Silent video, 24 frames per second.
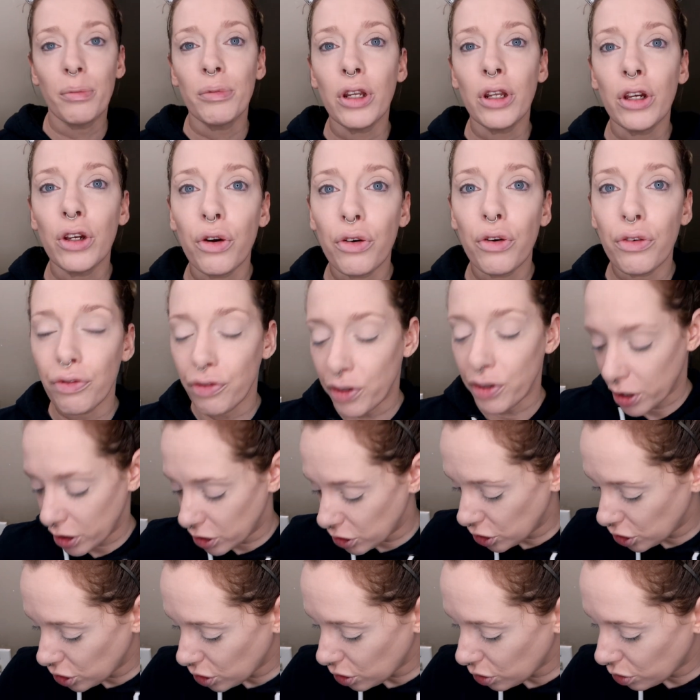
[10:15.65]
gonna go
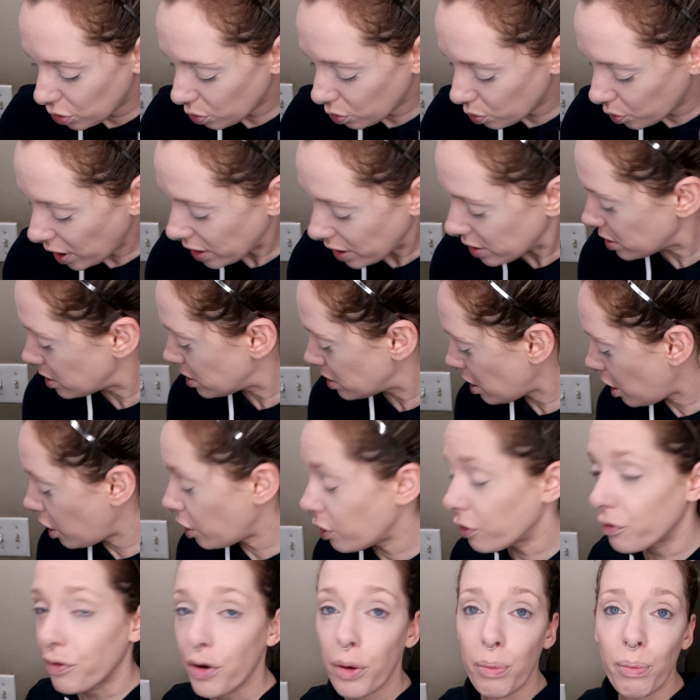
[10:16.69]
finish the rest
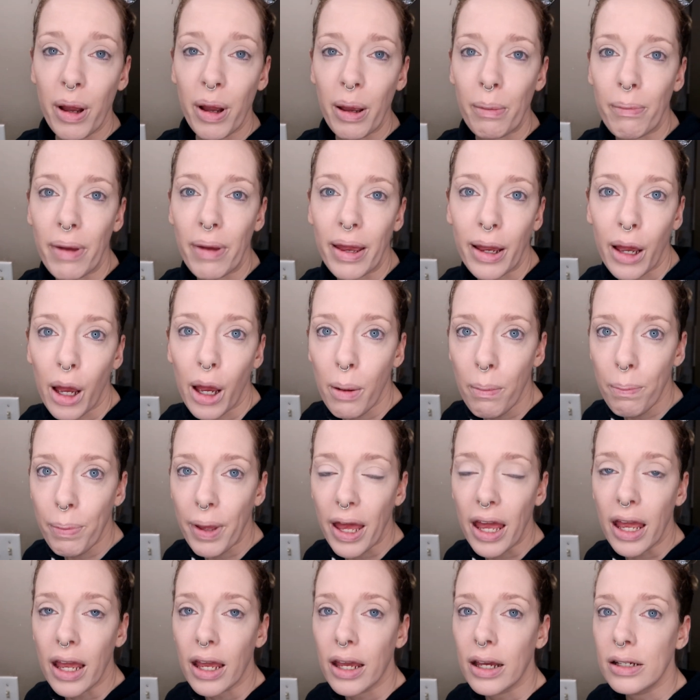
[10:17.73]
of my makeup
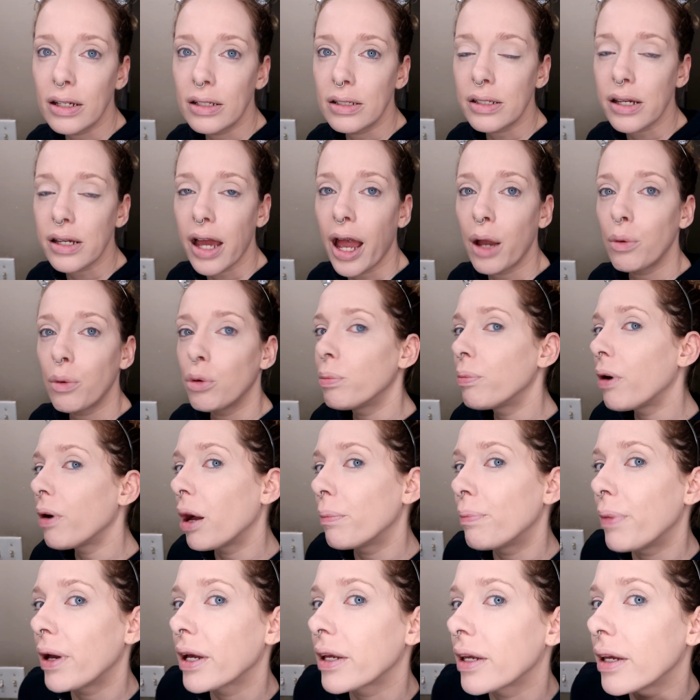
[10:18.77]
and I will
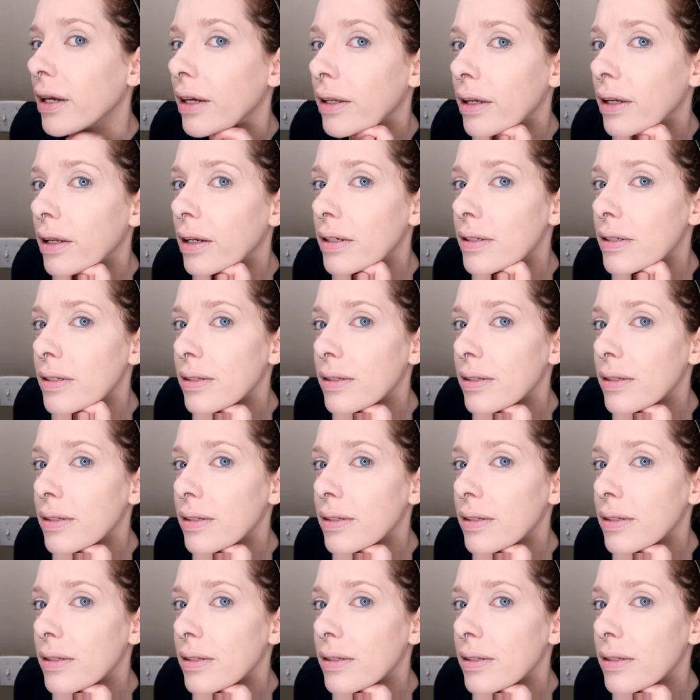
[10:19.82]
pop back in a